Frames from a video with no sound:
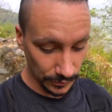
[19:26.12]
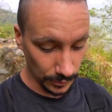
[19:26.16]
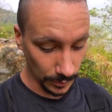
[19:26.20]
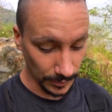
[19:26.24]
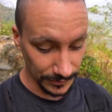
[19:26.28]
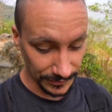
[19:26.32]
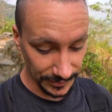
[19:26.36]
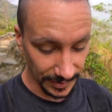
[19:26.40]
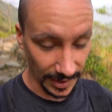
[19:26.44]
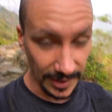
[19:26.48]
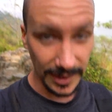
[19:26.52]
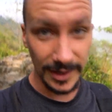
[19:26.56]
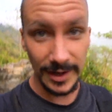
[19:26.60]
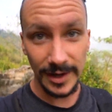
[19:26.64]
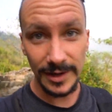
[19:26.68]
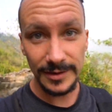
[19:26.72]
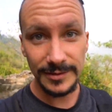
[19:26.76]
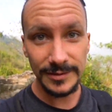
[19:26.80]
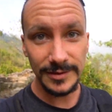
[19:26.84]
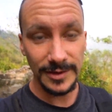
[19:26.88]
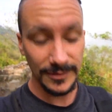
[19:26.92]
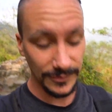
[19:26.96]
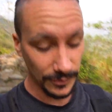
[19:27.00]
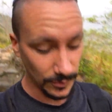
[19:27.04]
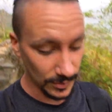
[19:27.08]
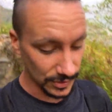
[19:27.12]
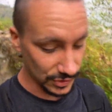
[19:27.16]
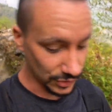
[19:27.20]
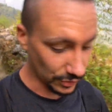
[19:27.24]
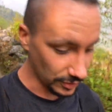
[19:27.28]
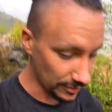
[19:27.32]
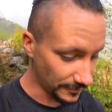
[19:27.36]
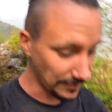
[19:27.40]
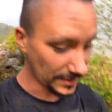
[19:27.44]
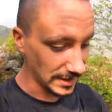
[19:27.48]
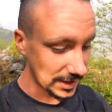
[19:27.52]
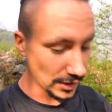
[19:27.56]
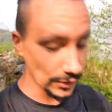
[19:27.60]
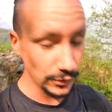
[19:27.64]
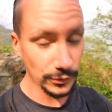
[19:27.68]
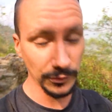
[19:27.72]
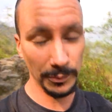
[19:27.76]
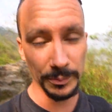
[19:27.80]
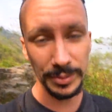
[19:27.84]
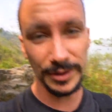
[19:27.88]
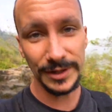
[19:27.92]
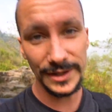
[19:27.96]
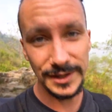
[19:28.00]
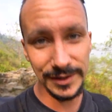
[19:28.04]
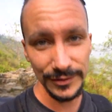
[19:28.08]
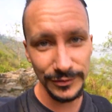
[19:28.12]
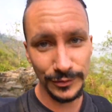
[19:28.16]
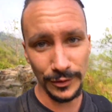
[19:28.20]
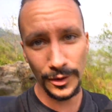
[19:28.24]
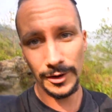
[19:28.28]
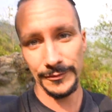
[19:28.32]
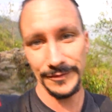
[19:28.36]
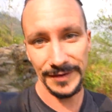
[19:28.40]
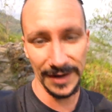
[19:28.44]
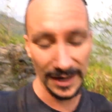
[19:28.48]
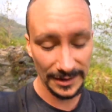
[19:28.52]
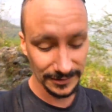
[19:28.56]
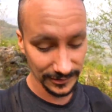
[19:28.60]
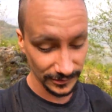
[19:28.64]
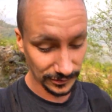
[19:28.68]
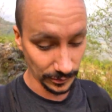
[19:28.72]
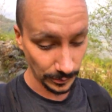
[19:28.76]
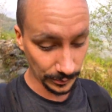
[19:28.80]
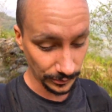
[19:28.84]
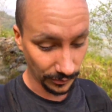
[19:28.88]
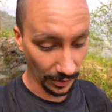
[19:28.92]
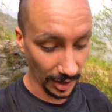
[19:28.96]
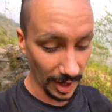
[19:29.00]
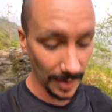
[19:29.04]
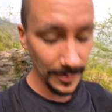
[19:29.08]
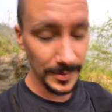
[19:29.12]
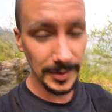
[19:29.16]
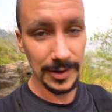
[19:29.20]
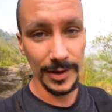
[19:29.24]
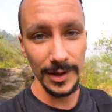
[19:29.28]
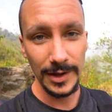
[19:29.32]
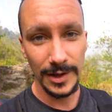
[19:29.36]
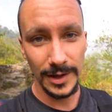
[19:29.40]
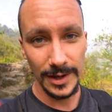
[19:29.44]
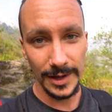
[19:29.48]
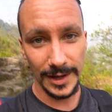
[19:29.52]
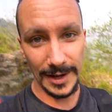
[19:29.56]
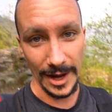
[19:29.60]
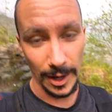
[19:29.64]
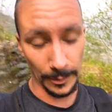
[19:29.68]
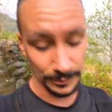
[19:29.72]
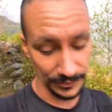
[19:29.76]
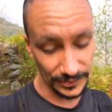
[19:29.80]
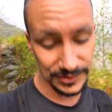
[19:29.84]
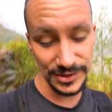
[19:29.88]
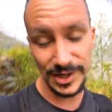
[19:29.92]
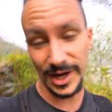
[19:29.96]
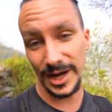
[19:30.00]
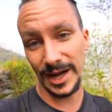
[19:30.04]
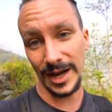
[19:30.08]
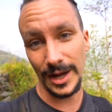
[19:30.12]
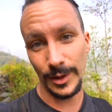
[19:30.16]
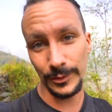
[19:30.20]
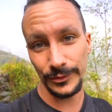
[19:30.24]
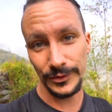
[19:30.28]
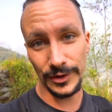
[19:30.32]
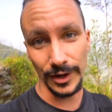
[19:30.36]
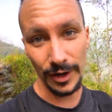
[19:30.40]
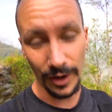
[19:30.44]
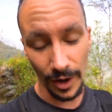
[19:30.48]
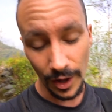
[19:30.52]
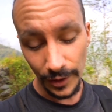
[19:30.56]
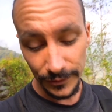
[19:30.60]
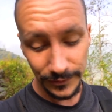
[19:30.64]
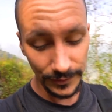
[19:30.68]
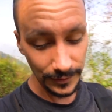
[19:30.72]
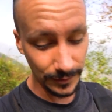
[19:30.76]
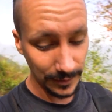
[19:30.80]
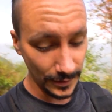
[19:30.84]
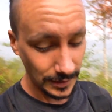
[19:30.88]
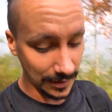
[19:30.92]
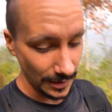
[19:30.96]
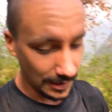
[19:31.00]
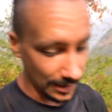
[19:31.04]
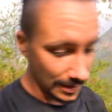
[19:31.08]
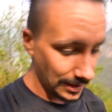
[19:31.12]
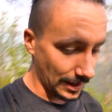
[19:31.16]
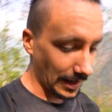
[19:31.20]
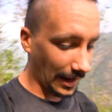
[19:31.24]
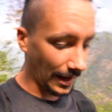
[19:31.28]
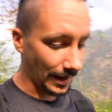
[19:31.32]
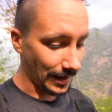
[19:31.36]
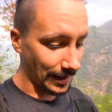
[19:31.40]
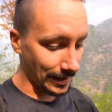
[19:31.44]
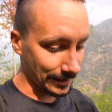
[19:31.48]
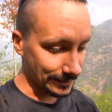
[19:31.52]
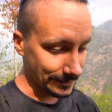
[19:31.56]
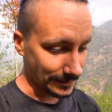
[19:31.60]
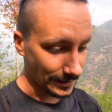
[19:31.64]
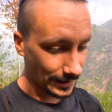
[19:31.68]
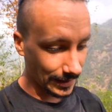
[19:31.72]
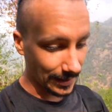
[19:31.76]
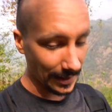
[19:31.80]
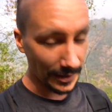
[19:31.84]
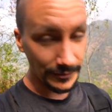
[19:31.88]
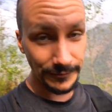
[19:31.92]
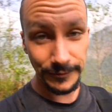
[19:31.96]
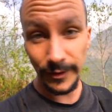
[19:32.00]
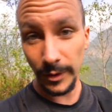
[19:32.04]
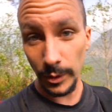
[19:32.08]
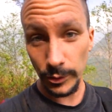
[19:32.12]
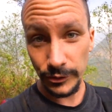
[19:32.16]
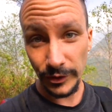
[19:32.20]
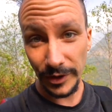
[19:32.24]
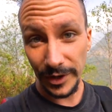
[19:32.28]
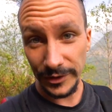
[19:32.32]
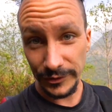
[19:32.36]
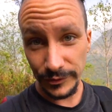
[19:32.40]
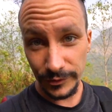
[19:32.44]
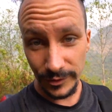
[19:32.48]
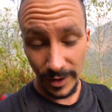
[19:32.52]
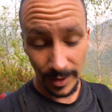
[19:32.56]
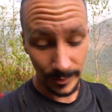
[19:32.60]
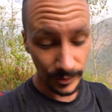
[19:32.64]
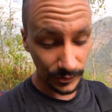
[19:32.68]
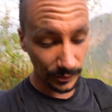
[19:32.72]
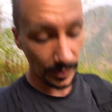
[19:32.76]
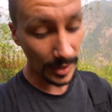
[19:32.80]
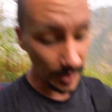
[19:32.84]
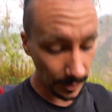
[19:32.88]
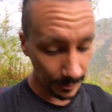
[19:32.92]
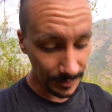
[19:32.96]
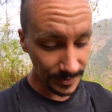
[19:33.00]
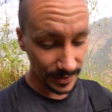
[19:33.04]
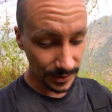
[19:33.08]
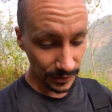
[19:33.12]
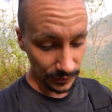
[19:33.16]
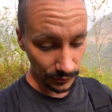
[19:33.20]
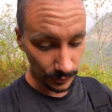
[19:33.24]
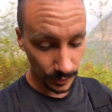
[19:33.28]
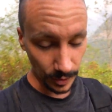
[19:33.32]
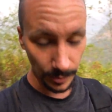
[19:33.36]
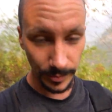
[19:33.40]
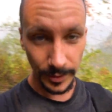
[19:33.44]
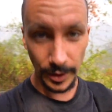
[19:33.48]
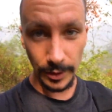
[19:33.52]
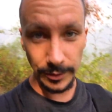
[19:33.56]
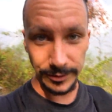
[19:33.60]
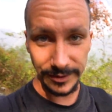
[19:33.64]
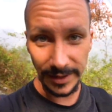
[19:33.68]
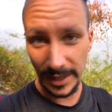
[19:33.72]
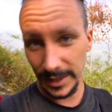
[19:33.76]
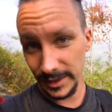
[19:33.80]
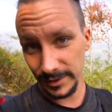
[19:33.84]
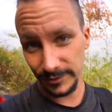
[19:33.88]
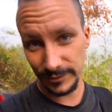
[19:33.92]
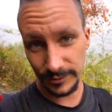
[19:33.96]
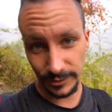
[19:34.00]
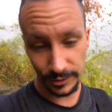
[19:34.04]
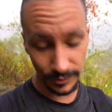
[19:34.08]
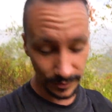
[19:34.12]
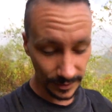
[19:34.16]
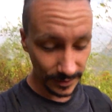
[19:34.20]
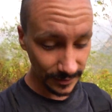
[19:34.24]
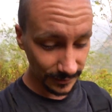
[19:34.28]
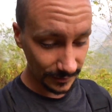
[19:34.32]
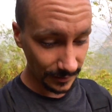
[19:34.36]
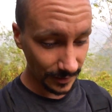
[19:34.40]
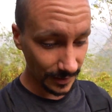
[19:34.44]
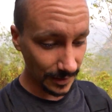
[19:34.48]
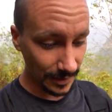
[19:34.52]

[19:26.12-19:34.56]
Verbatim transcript: once again guys, if you enjoy the videos, please do not forget to subscribe. It helps the channel out a lot. And uh, follow us on Instagram as well because we upload daily stories.